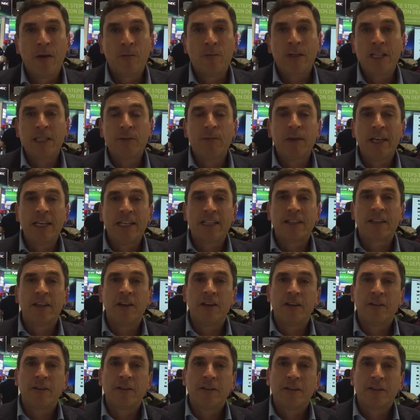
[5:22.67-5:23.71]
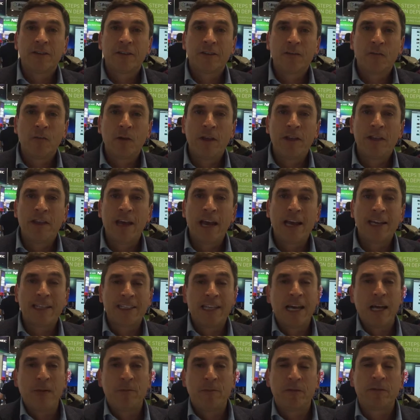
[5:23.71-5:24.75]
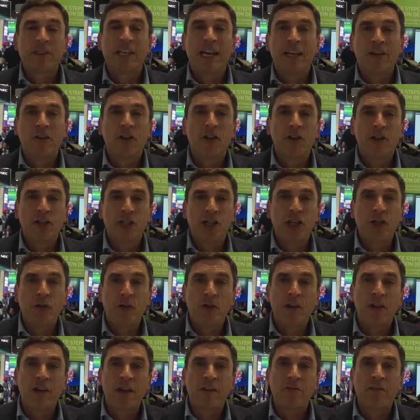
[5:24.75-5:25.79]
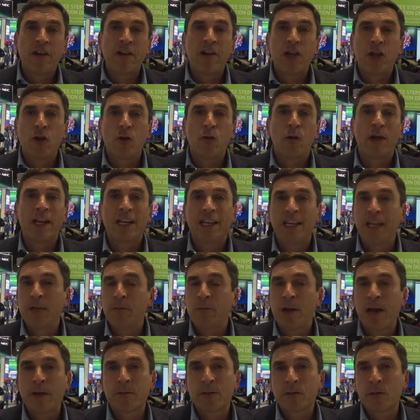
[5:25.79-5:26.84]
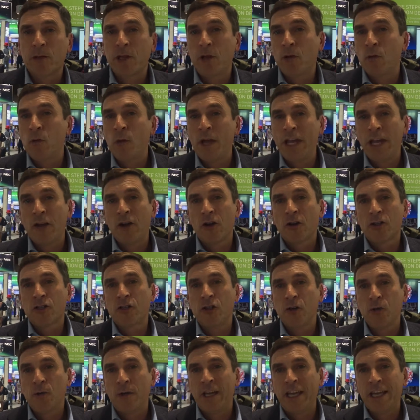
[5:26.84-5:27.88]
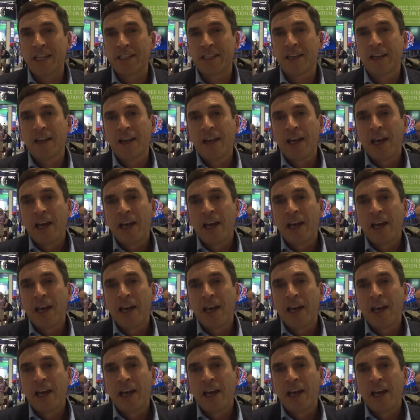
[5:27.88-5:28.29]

This means that with that type of technology, you can very quickly, perhaps within a week or 2 weeks,